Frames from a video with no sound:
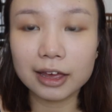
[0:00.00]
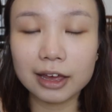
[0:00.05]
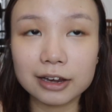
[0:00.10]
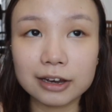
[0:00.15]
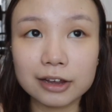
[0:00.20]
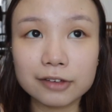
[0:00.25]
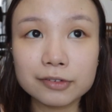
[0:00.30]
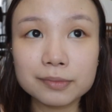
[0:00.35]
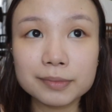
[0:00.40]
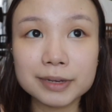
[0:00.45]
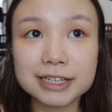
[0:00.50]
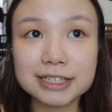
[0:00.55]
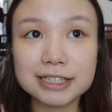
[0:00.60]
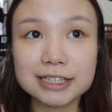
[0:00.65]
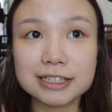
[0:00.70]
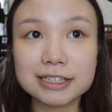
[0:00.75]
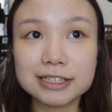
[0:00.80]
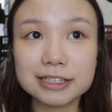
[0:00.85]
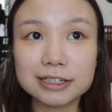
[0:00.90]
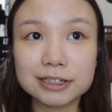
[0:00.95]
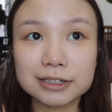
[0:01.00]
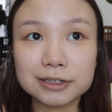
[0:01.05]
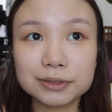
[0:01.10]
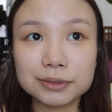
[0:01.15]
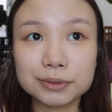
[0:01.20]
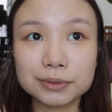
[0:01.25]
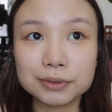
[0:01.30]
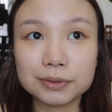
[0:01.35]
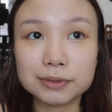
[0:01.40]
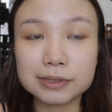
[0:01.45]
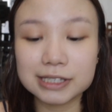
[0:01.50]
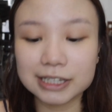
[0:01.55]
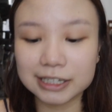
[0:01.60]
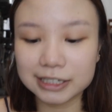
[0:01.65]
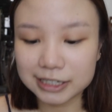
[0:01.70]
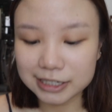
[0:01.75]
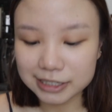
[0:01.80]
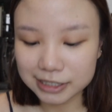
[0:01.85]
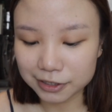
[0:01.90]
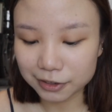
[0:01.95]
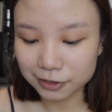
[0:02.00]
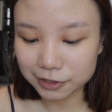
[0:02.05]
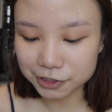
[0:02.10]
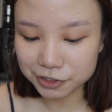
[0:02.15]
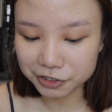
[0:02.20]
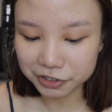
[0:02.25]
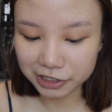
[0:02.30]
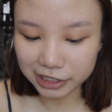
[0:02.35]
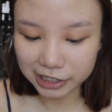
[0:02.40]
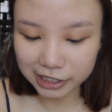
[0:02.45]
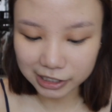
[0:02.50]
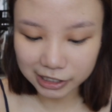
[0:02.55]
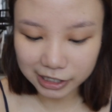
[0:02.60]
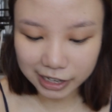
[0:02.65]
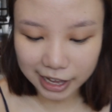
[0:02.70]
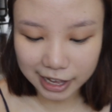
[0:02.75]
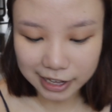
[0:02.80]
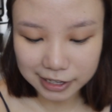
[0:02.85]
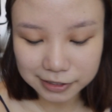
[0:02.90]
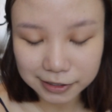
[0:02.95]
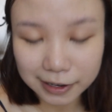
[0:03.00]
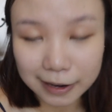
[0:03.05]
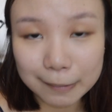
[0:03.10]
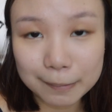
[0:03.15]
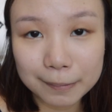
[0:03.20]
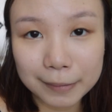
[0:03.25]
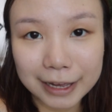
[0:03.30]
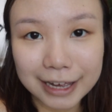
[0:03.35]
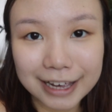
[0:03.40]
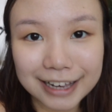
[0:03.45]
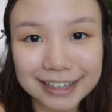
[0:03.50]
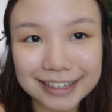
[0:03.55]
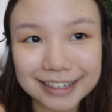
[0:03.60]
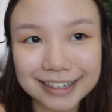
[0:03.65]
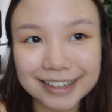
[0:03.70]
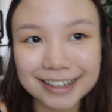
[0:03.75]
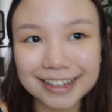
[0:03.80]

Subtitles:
And even my sister who studies in Australia had to come back,